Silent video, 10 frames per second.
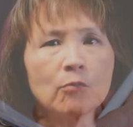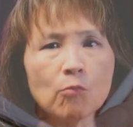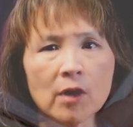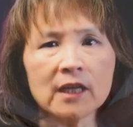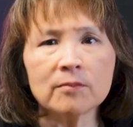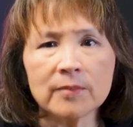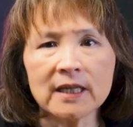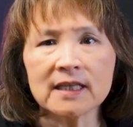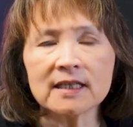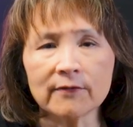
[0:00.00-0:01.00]
one
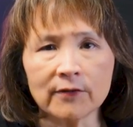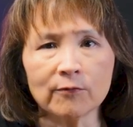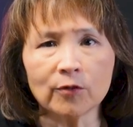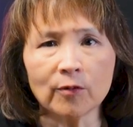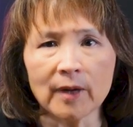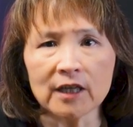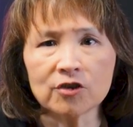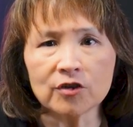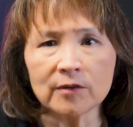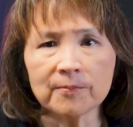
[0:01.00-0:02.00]
piece of
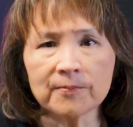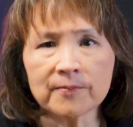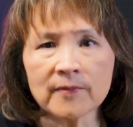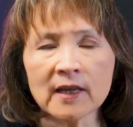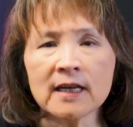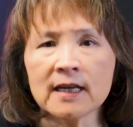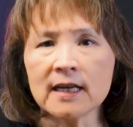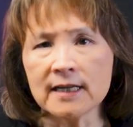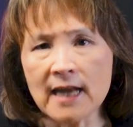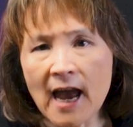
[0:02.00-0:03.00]
information.
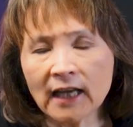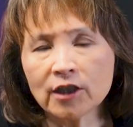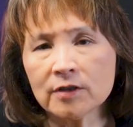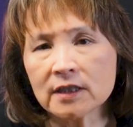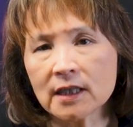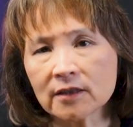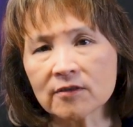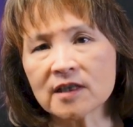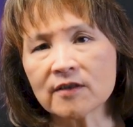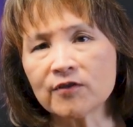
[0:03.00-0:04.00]
An accurate
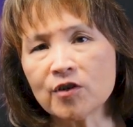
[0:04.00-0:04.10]
diagnosis of